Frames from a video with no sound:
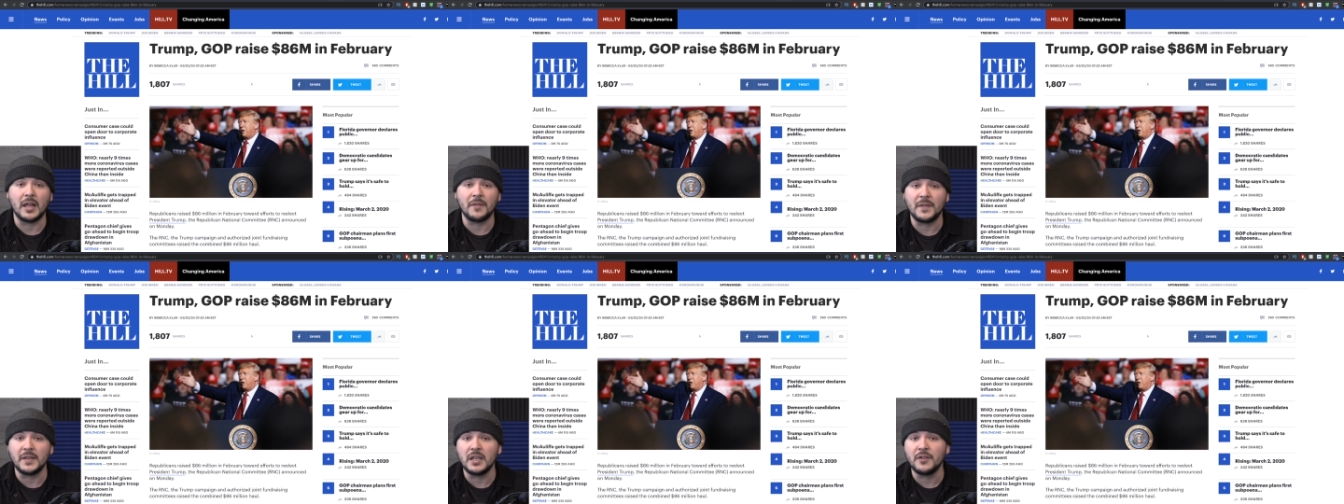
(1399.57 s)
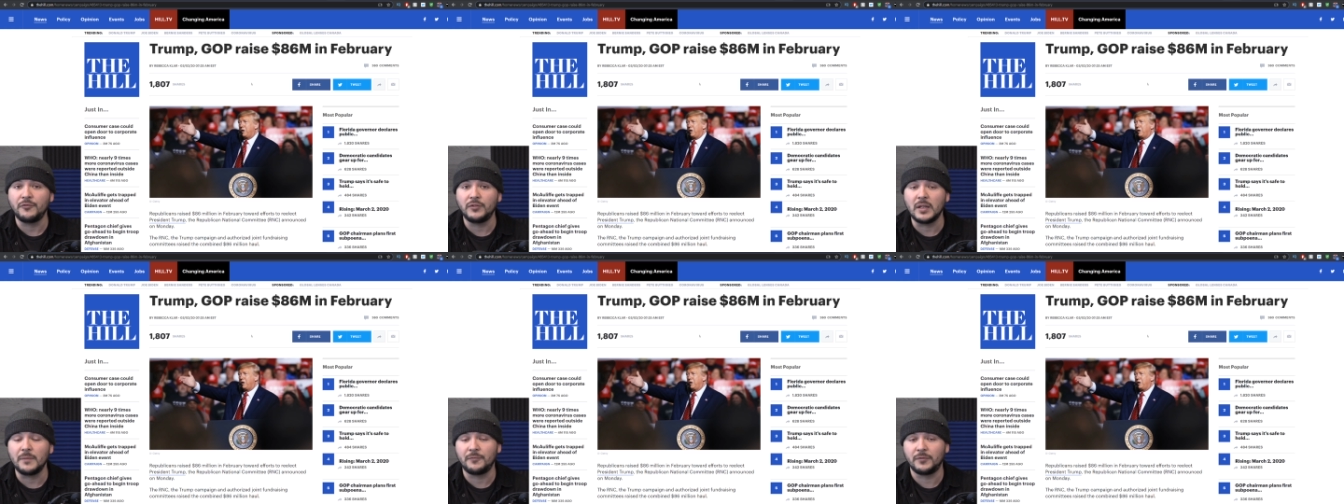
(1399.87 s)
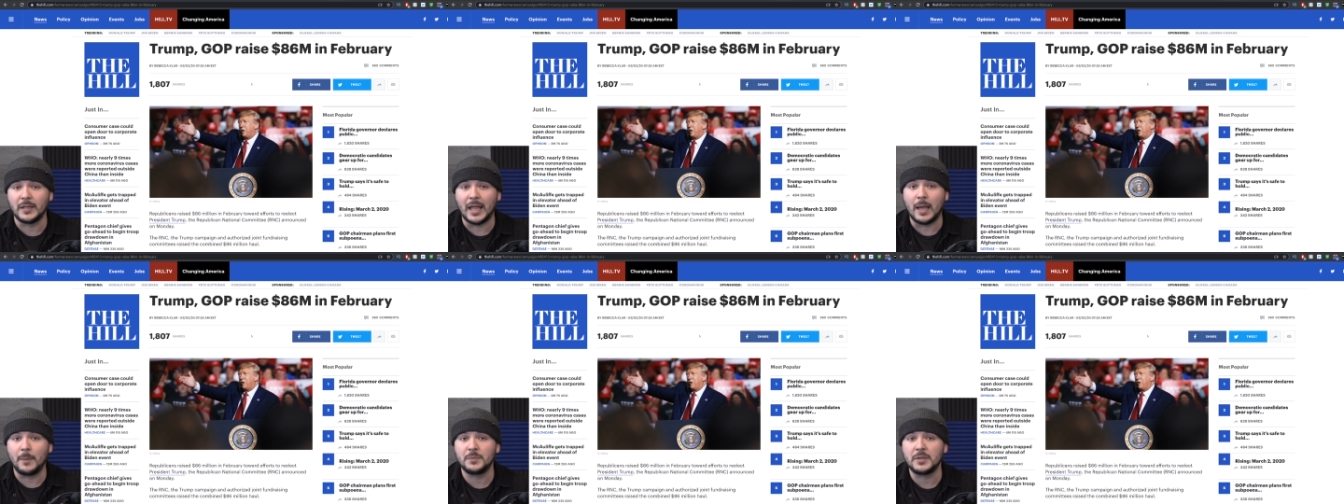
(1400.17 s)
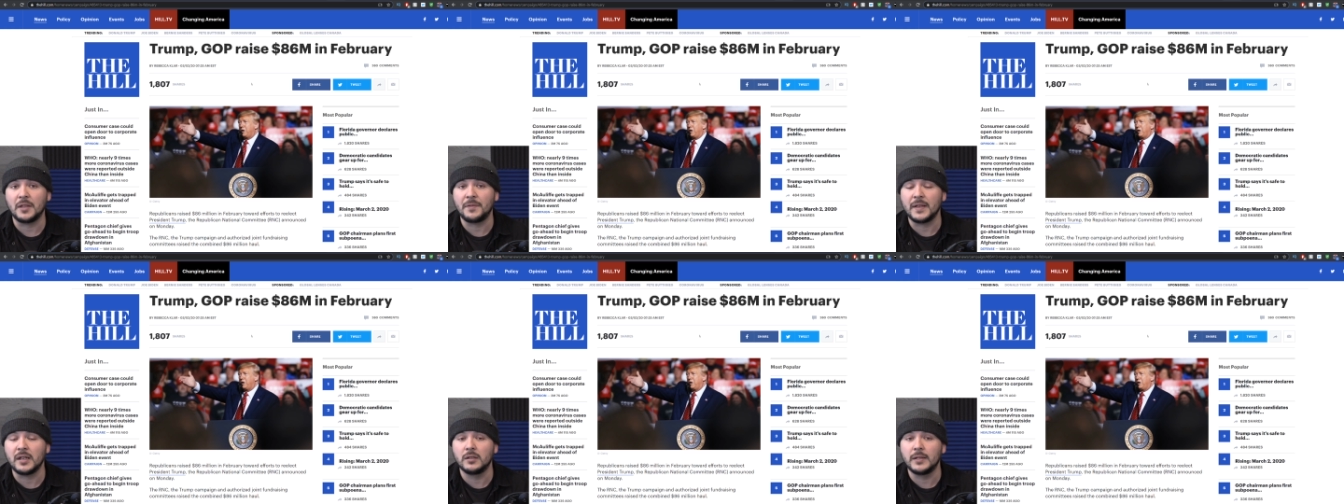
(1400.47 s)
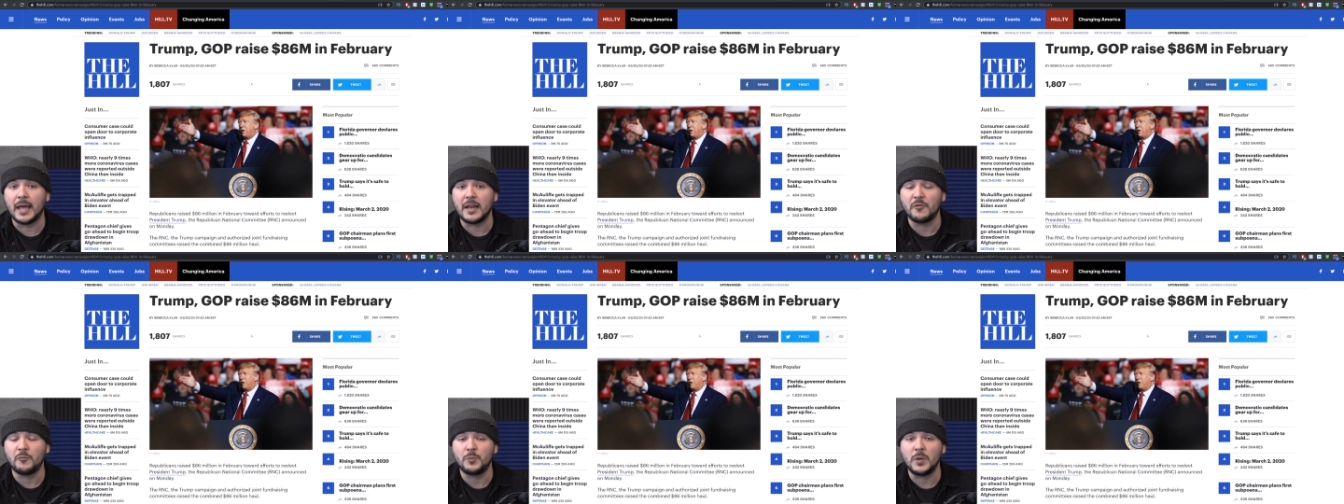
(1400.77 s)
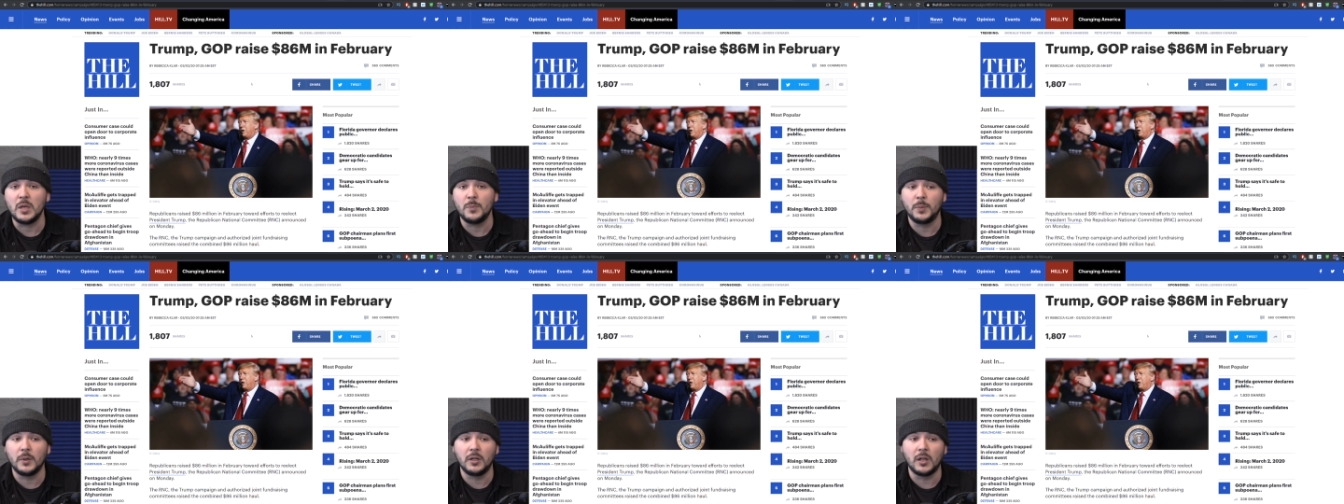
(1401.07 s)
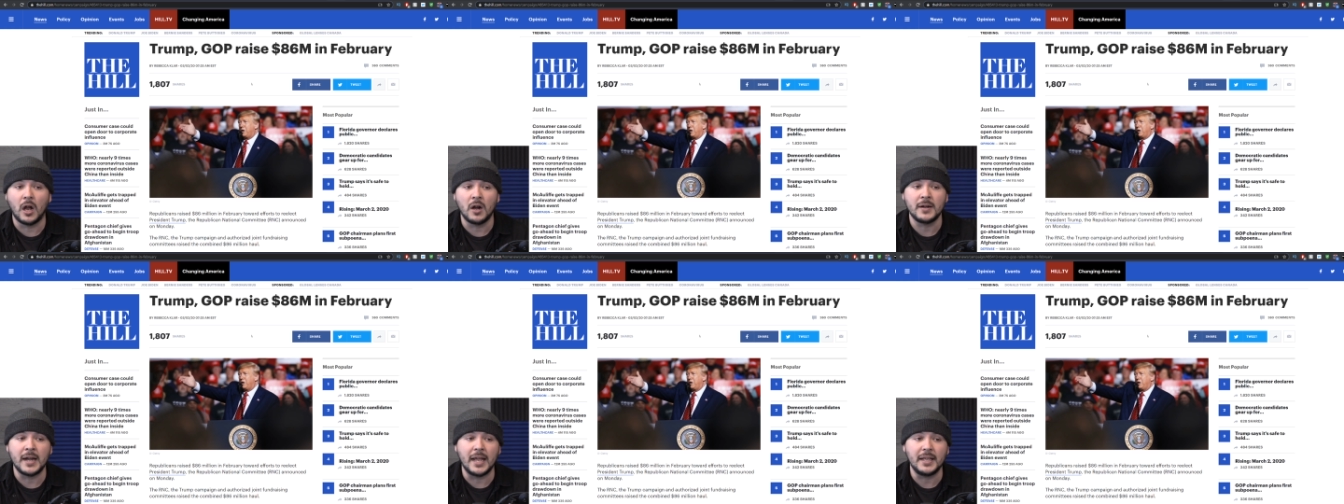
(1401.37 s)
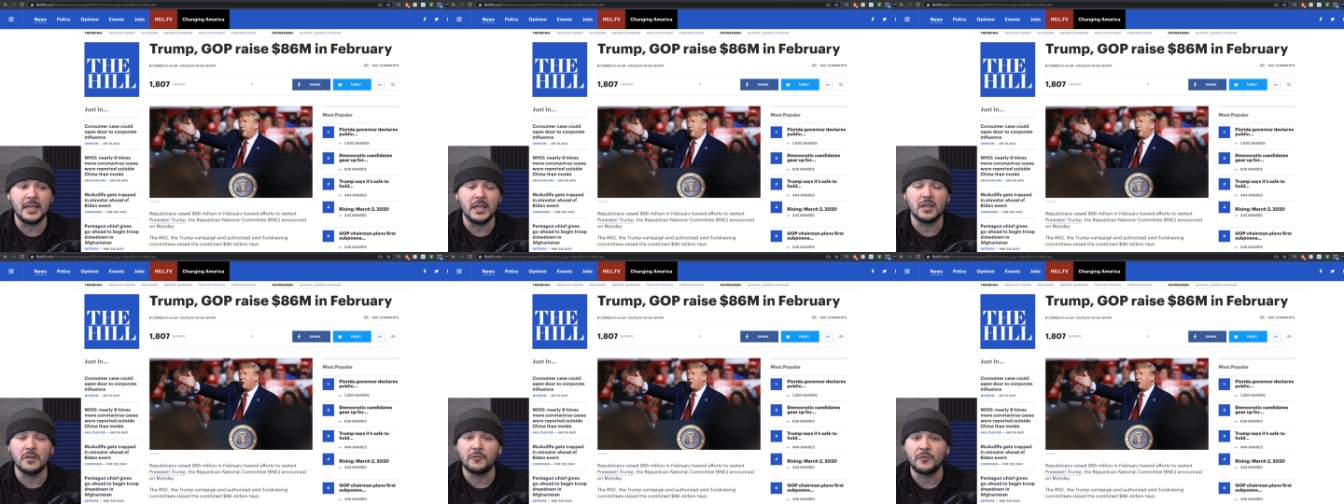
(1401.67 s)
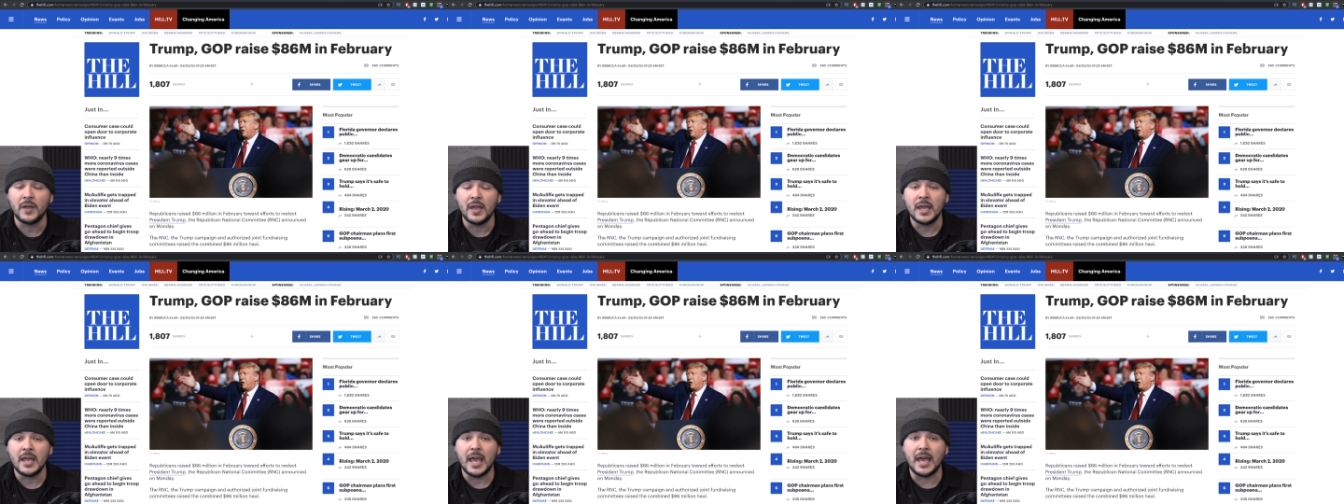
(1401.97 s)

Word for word: I think he flip flopped. I think a lot of people are naive